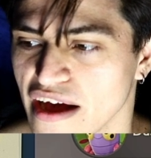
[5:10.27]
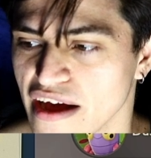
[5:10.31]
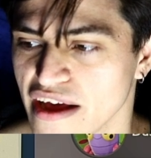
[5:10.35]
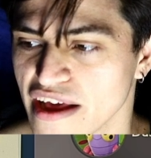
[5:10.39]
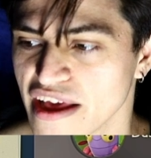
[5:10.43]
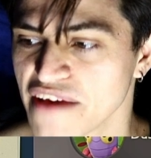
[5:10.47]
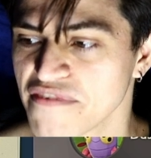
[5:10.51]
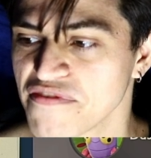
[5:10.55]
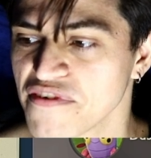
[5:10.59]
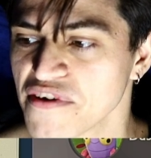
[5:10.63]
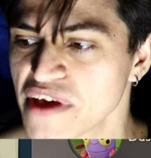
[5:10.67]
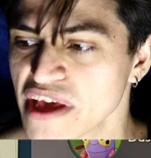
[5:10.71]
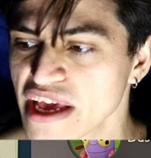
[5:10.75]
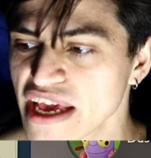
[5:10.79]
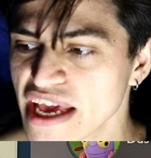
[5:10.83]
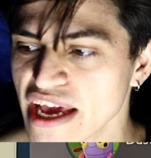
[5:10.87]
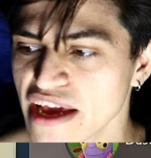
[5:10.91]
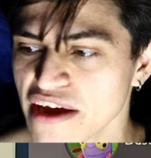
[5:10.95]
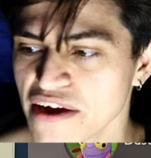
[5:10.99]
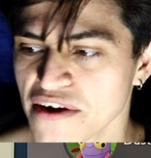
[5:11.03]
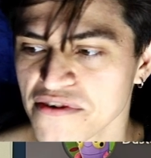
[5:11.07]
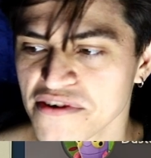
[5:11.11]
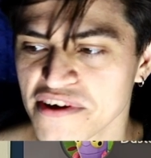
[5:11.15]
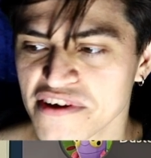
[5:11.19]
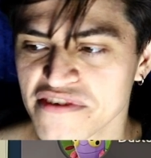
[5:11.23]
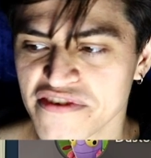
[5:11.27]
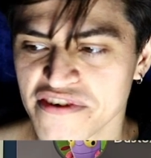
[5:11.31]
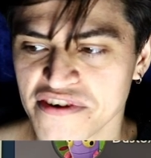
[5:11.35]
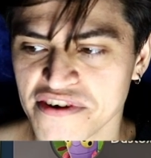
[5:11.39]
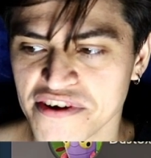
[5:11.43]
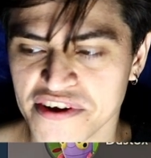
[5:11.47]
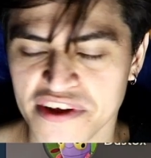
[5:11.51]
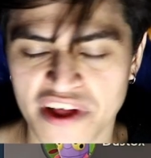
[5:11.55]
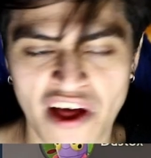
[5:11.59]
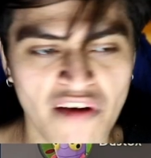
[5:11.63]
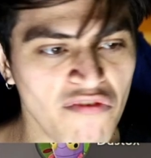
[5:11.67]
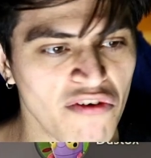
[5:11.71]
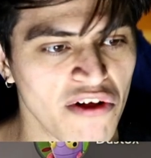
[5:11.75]
If you can get your
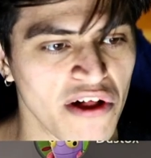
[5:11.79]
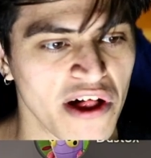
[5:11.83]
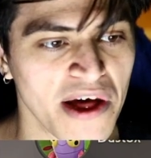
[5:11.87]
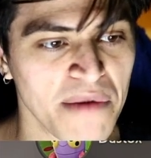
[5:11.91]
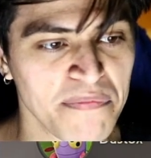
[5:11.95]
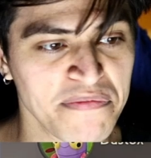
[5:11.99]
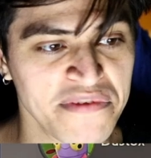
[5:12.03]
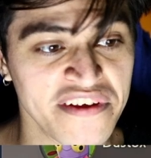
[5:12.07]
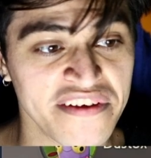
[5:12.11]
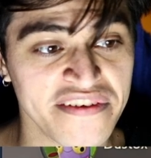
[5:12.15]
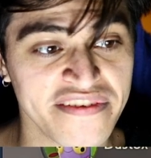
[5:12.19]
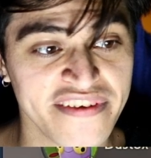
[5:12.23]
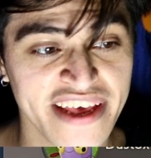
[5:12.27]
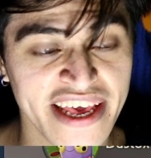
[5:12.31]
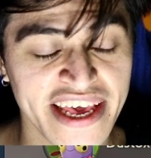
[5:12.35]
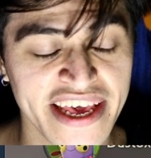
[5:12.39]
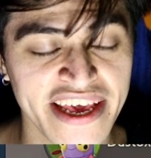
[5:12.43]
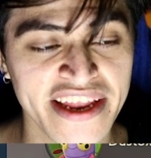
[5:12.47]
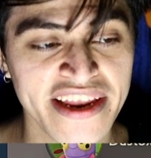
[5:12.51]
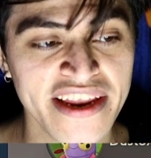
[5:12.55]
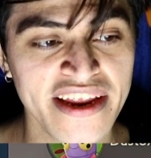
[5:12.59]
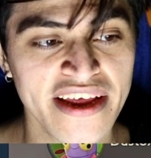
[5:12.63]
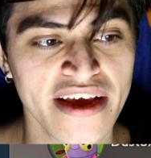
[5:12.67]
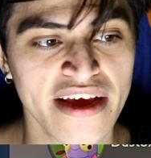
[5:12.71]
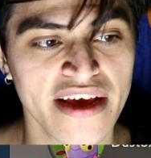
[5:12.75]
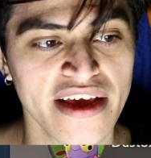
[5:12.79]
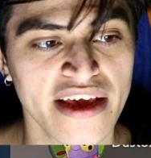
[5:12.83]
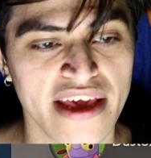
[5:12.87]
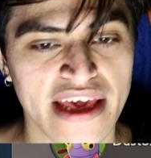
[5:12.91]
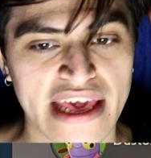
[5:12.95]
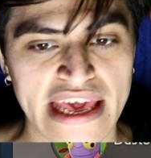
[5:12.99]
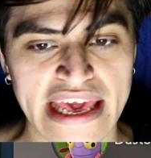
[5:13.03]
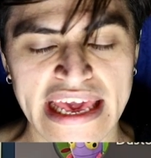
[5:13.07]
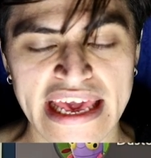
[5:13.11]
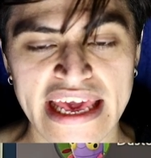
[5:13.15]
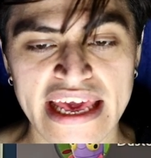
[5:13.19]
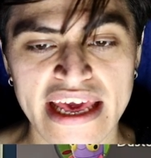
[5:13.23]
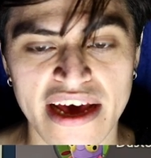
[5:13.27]
research level up to 10,
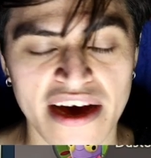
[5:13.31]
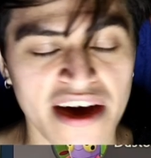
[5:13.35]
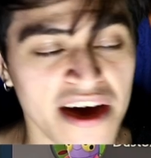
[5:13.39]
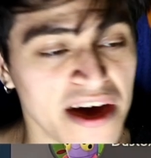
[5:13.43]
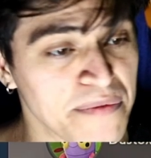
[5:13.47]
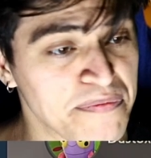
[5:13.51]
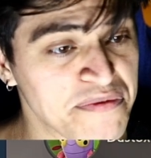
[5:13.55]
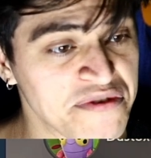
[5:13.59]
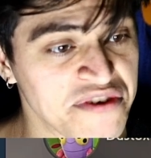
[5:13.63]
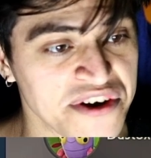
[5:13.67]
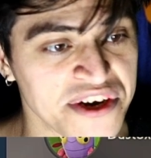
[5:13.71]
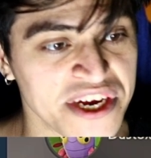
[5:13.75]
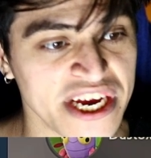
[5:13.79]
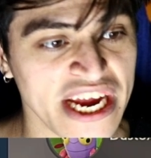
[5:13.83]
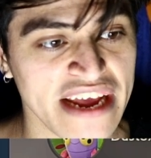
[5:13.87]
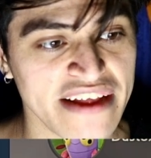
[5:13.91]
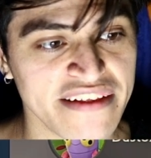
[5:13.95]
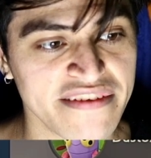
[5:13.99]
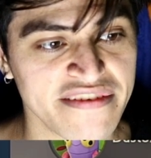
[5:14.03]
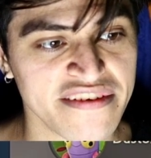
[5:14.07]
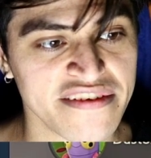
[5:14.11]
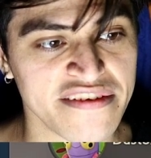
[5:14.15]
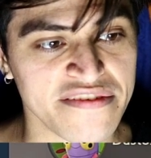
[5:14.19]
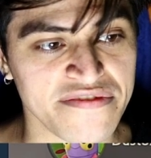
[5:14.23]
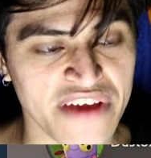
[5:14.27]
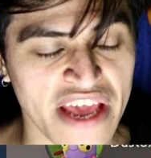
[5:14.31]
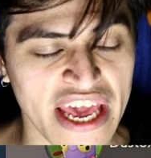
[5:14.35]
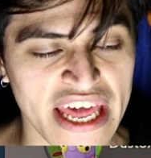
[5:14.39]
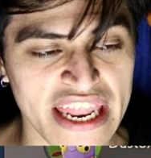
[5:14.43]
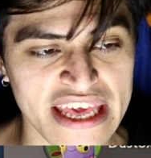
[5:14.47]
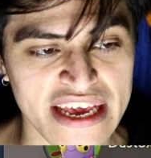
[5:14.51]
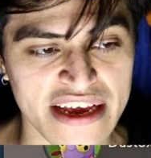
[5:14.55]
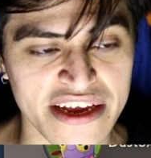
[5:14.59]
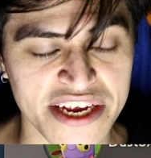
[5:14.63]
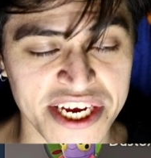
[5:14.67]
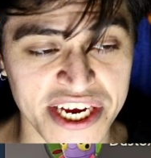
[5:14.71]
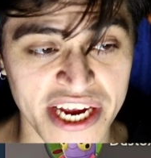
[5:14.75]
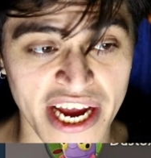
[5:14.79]
it ups your chances of
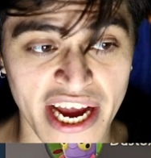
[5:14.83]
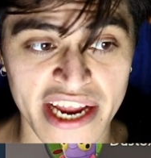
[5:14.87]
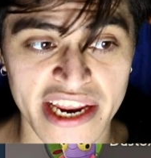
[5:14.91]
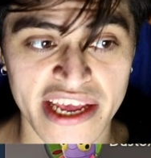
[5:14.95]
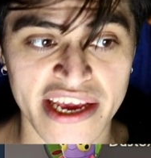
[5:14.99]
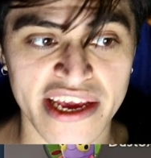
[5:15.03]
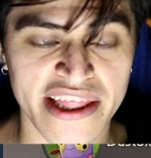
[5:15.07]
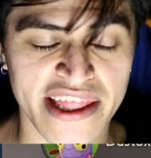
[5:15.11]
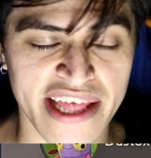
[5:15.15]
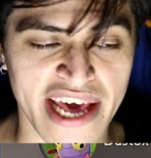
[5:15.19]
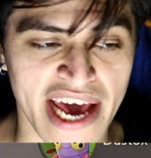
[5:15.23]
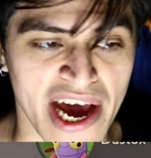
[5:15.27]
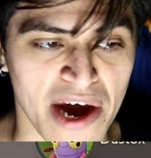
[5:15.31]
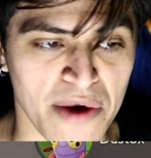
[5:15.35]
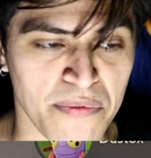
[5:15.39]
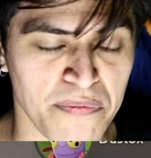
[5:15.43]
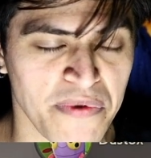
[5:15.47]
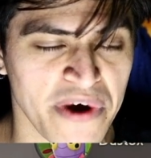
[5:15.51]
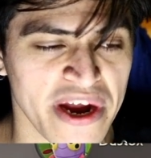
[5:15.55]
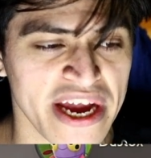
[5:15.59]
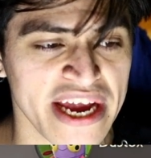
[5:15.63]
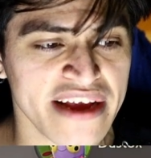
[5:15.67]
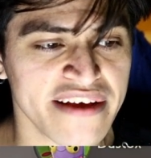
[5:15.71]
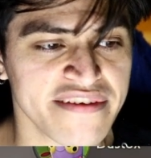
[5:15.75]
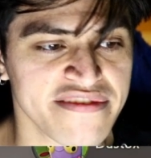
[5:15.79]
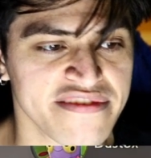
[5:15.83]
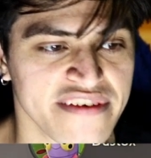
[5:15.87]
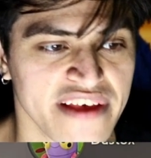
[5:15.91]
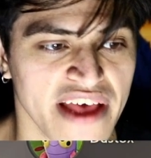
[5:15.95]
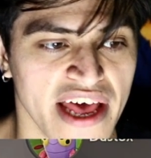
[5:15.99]
getting a shiny in the Outbreaks.